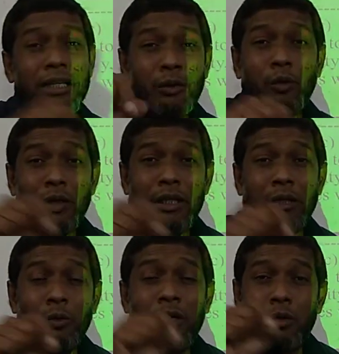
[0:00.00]

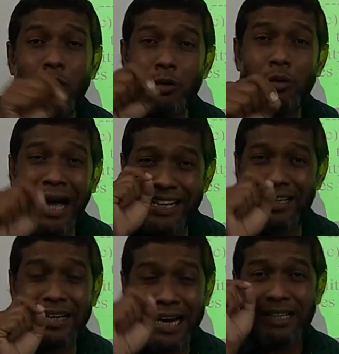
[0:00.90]
you will go
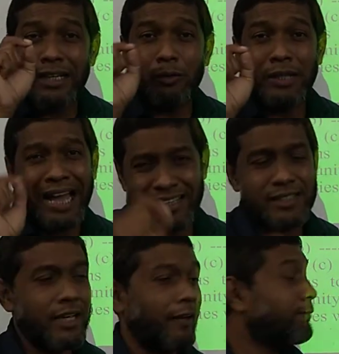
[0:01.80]
to write down the
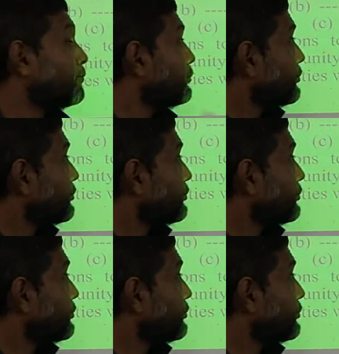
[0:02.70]
answer,